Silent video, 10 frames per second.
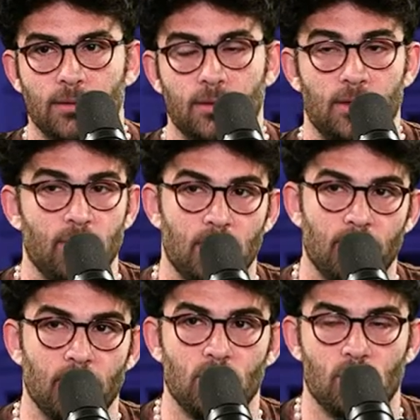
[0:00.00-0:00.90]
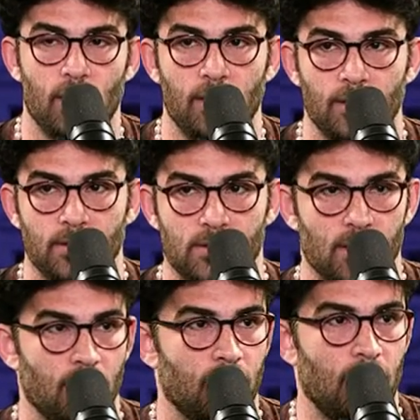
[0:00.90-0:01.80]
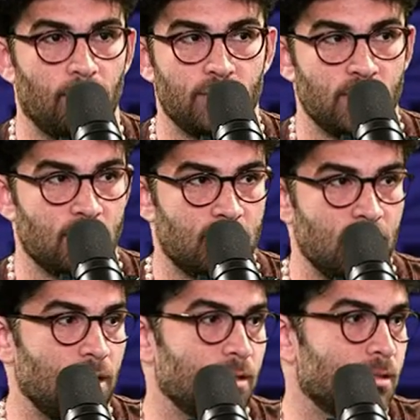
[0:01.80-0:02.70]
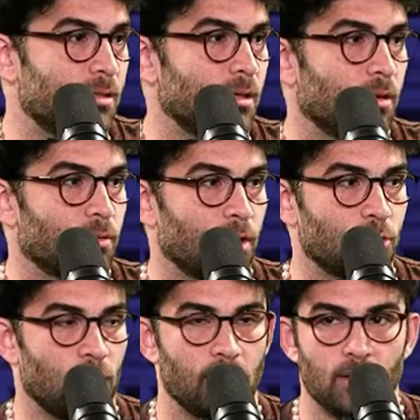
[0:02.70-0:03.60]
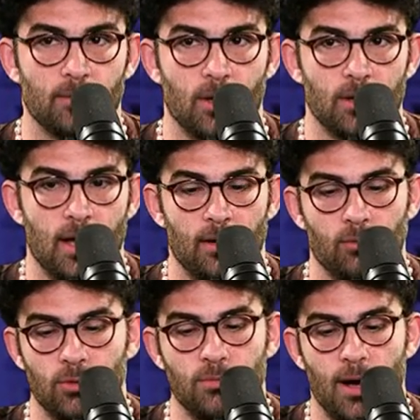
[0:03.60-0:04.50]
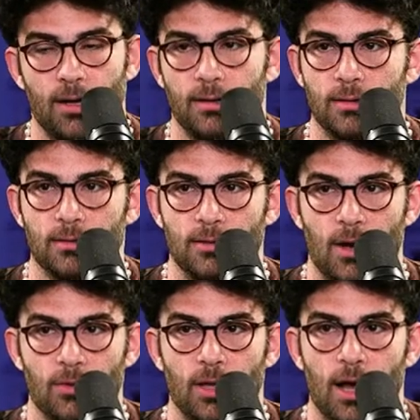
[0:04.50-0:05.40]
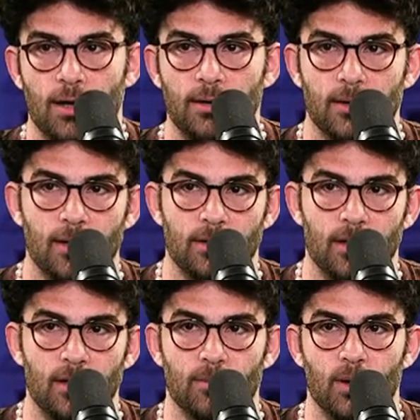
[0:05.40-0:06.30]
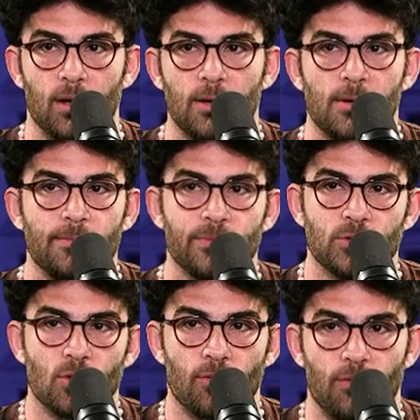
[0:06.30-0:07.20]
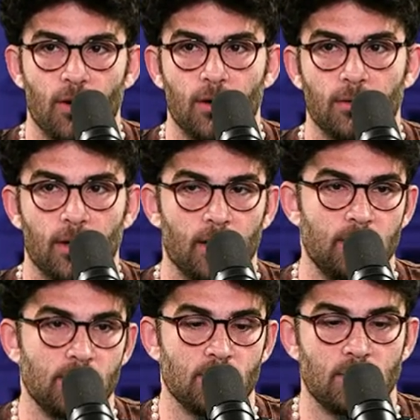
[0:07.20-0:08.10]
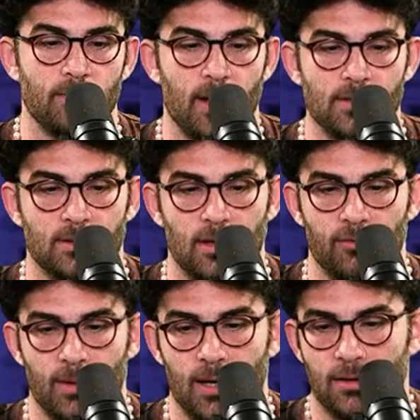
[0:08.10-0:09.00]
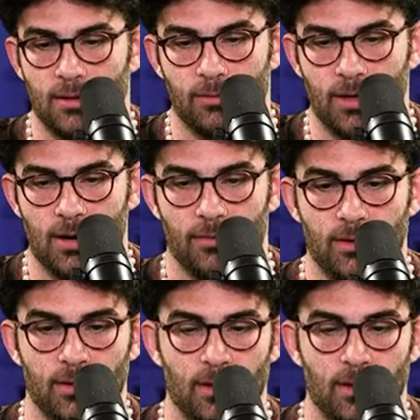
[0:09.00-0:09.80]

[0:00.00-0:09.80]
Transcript: even giving Ukrainians F-16s. We're not training them on that. We might down the line, I think, but so far these are demands that they've made that we haven't